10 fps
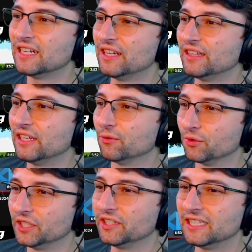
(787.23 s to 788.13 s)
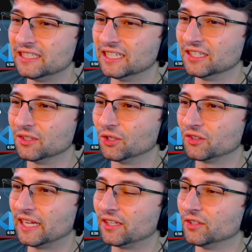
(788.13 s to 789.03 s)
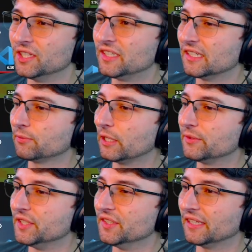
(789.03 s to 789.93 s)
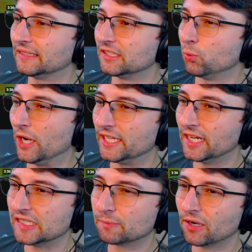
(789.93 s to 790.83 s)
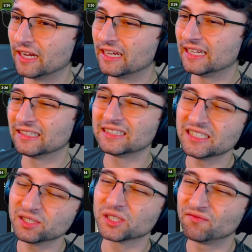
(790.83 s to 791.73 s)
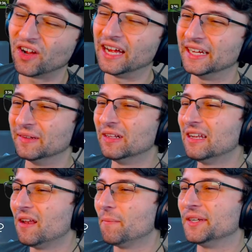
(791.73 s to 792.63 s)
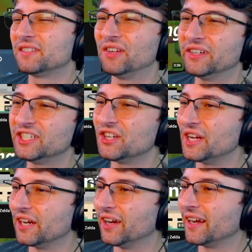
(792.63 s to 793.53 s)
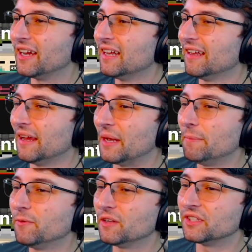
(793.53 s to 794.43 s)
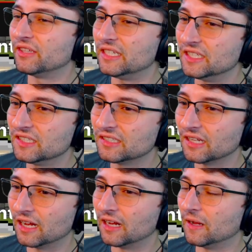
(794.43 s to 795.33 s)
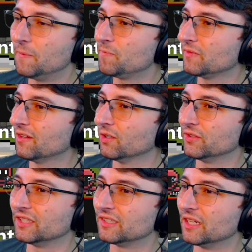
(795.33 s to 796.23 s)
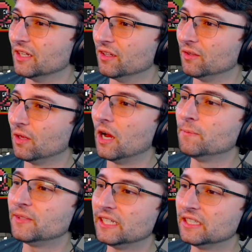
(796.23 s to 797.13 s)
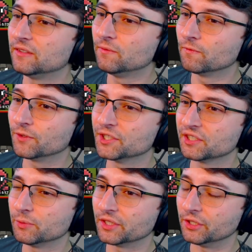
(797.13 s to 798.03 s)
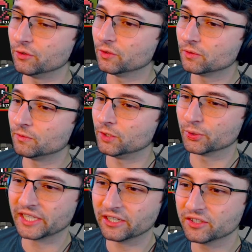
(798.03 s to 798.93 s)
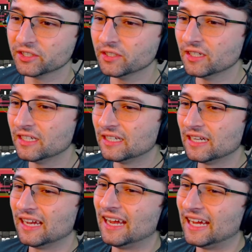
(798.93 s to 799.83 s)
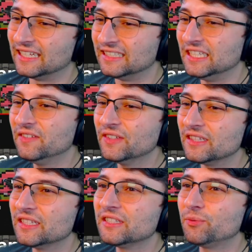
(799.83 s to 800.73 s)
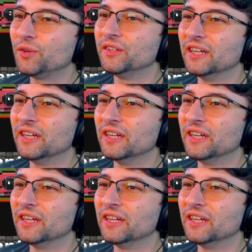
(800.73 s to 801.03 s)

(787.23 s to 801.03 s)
they really didn't look that good, because that's when I was using like this white guy sprite, and like this looks fine, but it's very generic. And then I moved on to these this updated version with the newer character, and even this one,